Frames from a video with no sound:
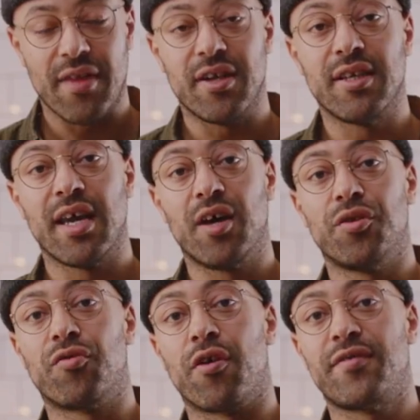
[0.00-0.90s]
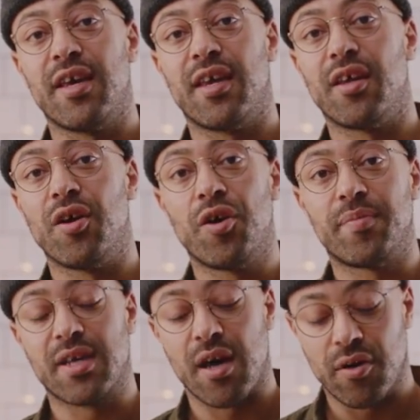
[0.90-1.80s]
and then Dale DeGroff taking it
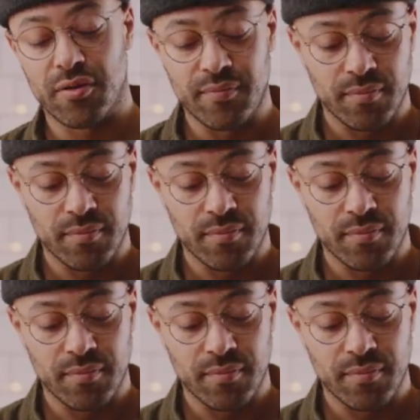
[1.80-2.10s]
uptown.